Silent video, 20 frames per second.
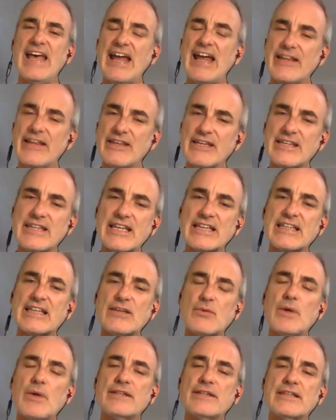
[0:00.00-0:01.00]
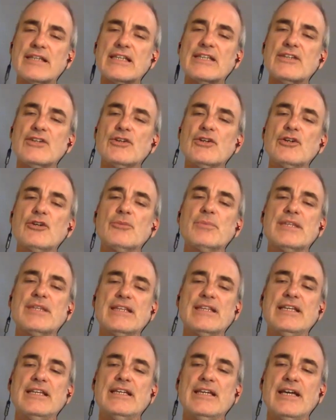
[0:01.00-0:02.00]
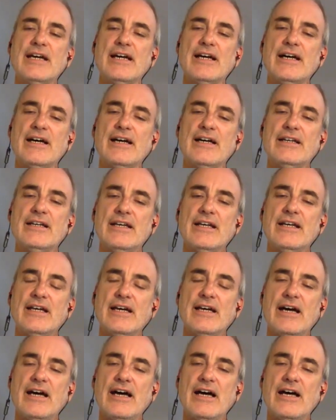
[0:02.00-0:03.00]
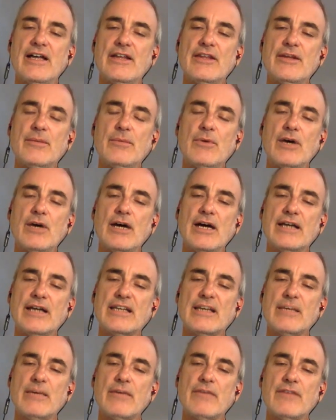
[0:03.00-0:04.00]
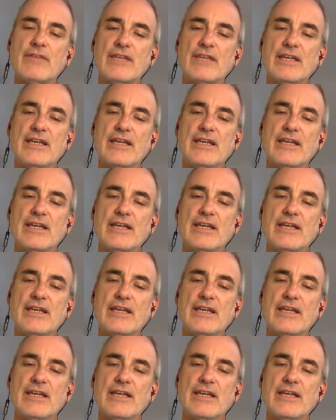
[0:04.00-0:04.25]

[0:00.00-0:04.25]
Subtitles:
And I think this is what disturbs some of